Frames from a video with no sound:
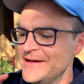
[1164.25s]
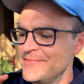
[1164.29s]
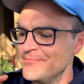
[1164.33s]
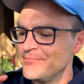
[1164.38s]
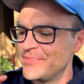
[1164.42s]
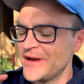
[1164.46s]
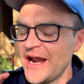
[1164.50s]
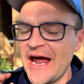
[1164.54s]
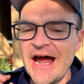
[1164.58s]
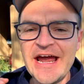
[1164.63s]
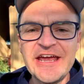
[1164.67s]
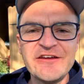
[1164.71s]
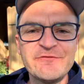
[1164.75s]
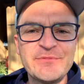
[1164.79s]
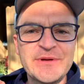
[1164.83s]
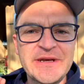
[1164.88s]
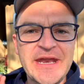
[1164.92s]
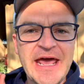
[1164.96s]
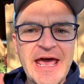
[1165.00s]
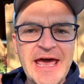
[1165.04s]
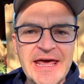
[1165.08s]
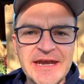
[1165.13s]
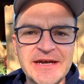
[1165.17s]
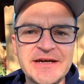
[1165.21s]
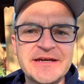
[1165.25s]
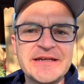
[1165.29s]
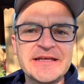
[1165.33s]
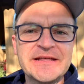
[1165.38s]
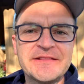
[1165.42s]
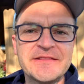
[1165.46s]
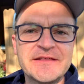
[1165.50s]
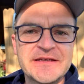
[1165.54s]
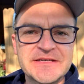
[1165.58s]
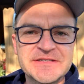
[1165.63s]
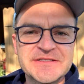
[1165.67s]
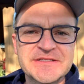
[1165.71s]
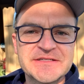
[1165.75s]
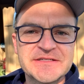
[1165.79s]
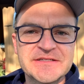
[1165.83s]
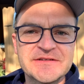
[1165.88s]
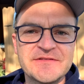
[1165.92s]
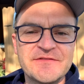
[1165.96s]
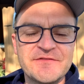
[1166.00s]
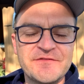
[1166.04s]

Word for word: but I have been editing this